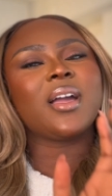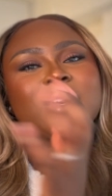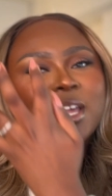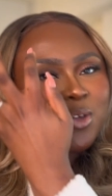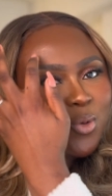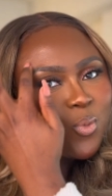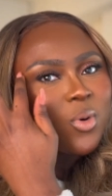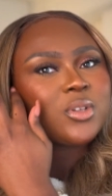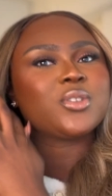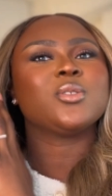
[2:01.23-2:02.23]
that you
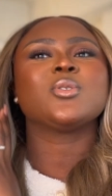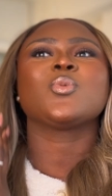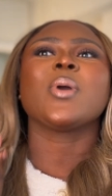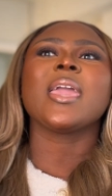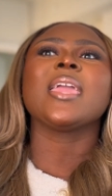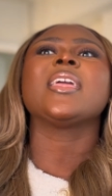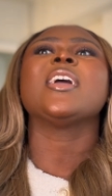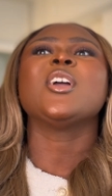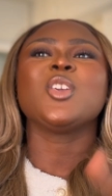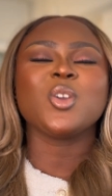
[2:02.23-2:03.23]
want to lose weight,
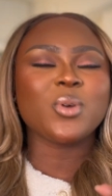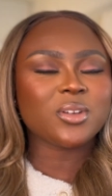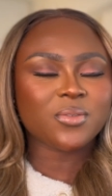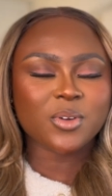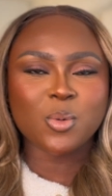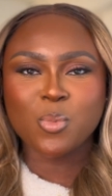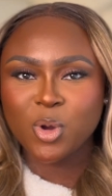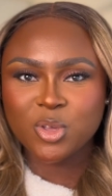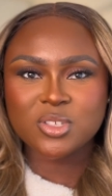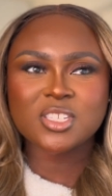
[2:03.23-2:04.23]
you want to feel more
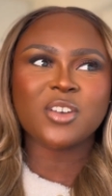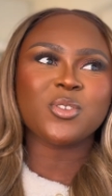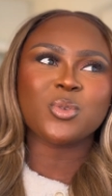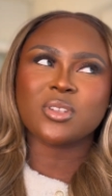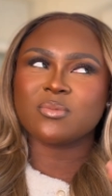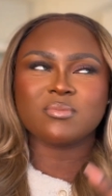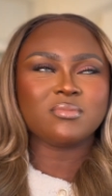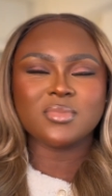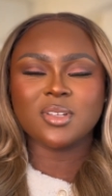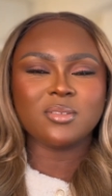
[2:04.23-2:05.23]
yourself, you want
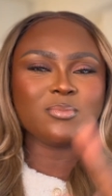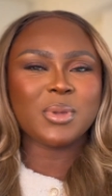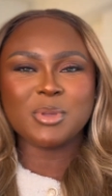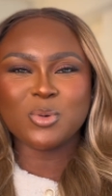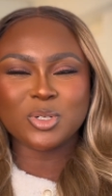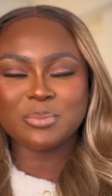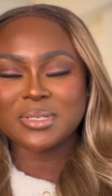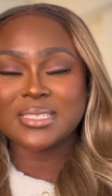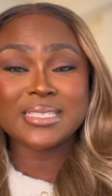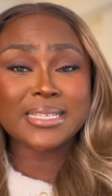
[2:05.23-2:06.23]
to, maybe you want to be
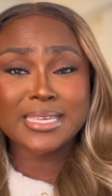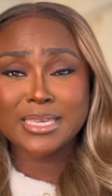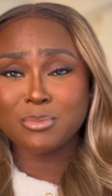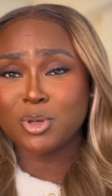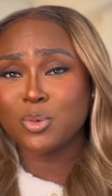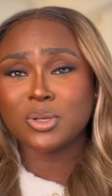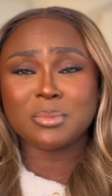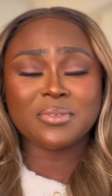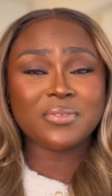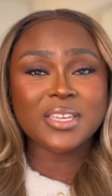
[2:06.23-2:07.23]
slim or you want to be
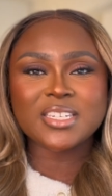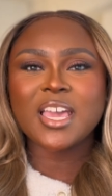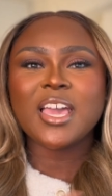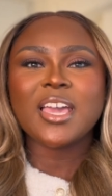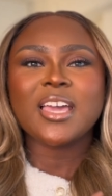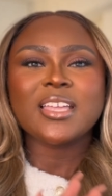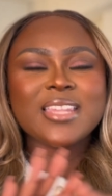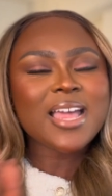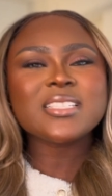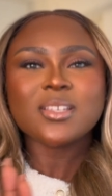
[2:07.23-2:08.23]
fit.
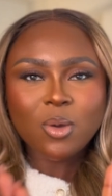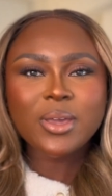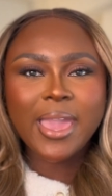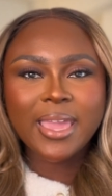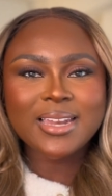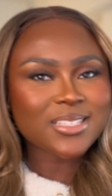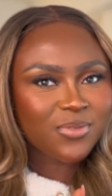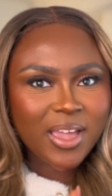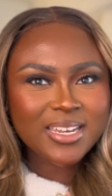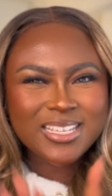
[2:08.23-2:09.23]
That's okay, that's
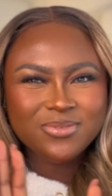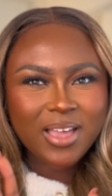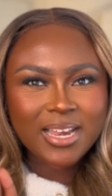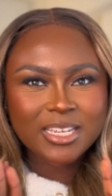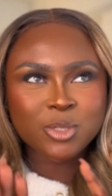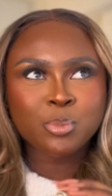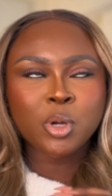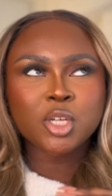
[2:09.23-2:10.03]
fine, that's valid. But